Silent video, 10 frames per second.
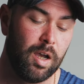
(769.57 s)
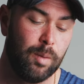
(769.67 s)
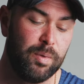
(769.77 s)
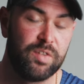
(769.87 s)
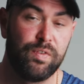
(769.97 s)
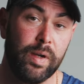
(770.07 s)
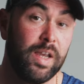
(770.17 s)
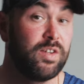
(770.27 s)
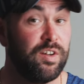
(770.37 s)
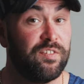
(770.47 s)
But it's
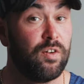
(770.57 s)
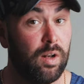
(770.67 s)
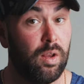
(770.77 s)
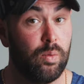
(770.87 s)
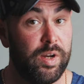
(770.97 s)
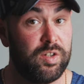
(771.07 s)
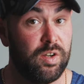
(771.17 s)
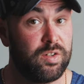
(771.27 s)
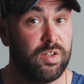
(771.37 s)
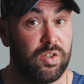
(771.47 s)
very easy to find a lot of
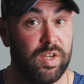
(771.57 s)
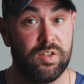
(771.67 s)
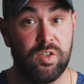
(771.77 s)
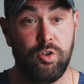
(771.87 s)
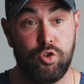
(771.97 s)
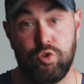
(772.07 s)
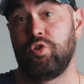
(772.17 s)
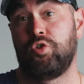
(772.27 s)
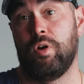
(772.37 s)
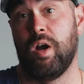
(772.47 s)
research that says that you
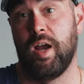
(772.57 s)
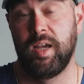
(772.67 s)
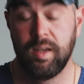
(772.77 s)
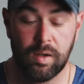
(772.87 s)
shouldn't try.